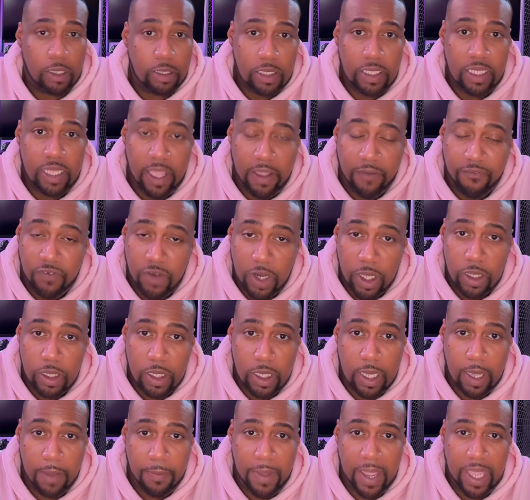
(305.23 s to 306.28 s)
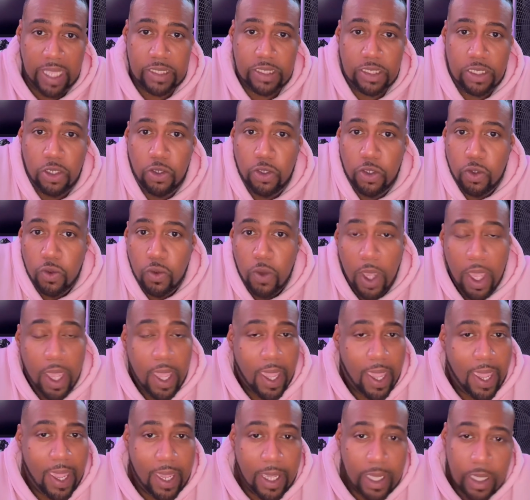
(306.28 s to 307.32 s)
definitely get back to you,
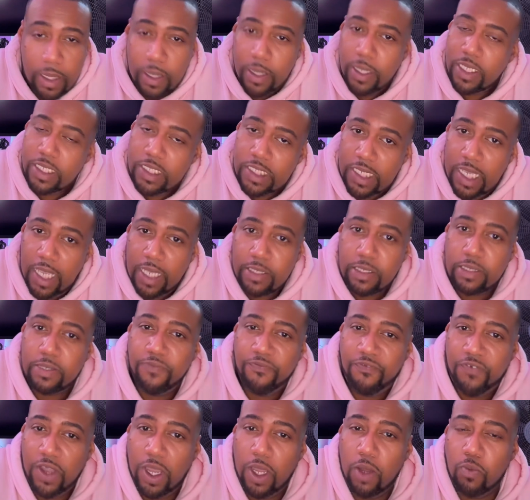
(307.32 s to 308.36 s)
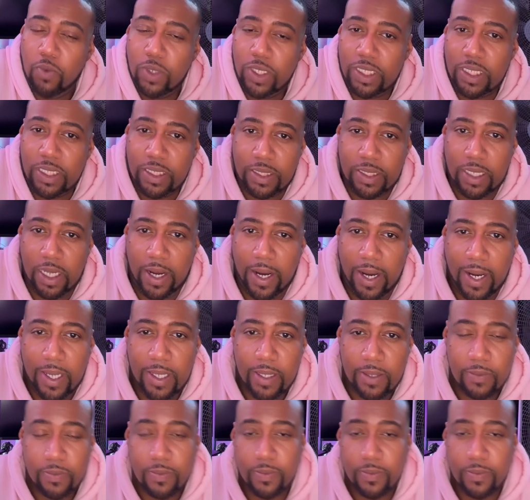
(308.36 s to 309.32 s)
and let's have some fun with this, all right?